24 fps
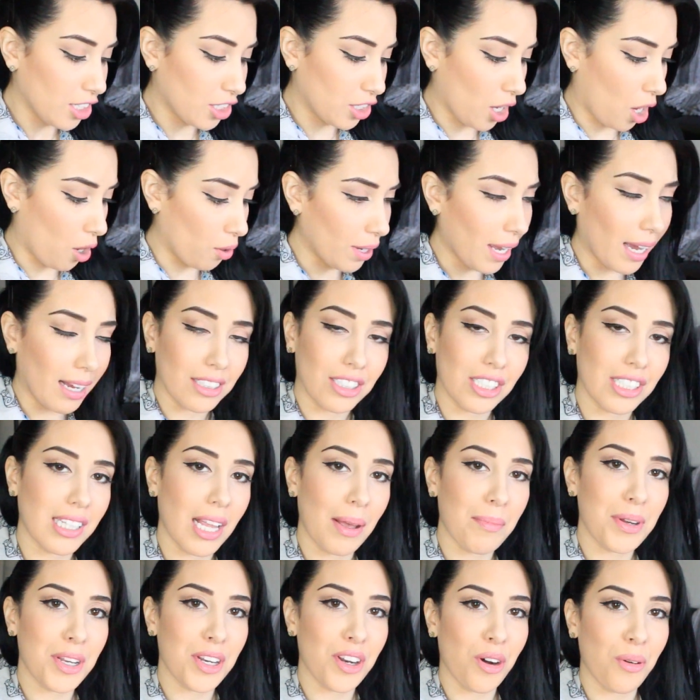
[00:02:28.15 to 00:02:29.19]
So yeah,
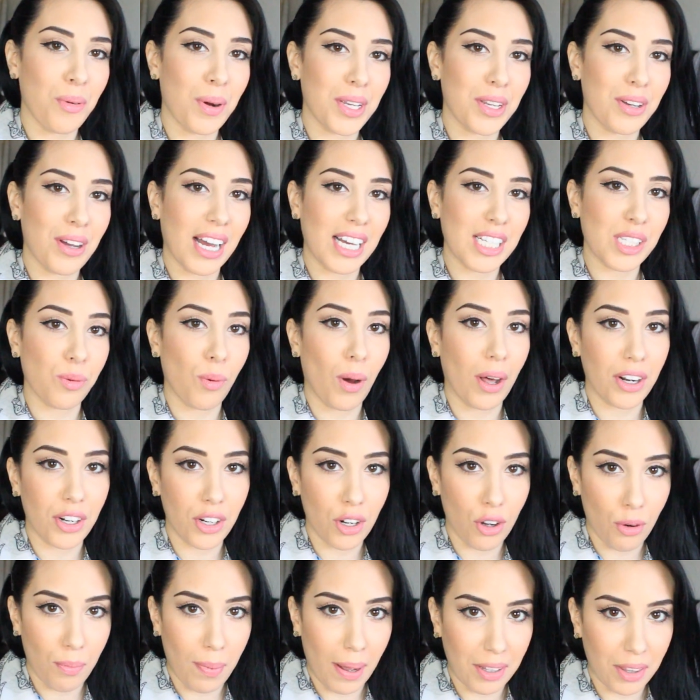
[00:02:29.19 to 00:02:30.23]
just let me know what you guys want
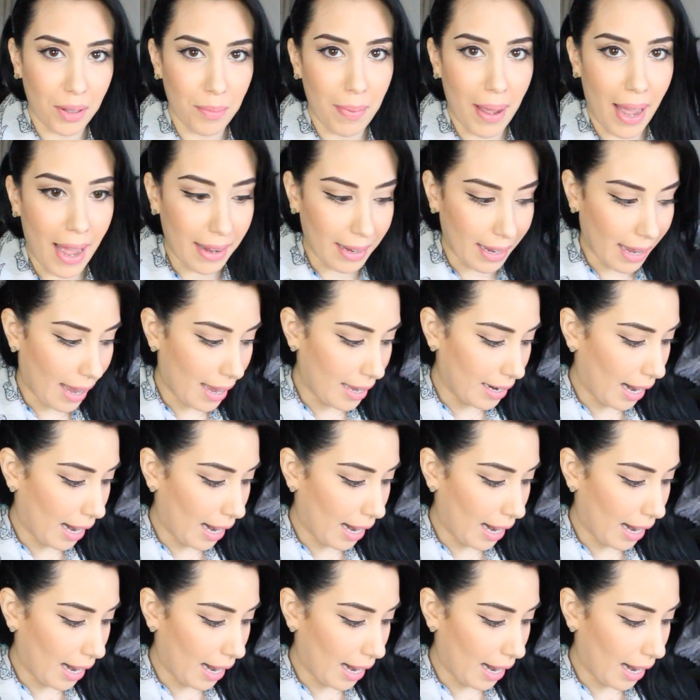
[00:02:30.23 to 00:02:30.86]
to know about the bag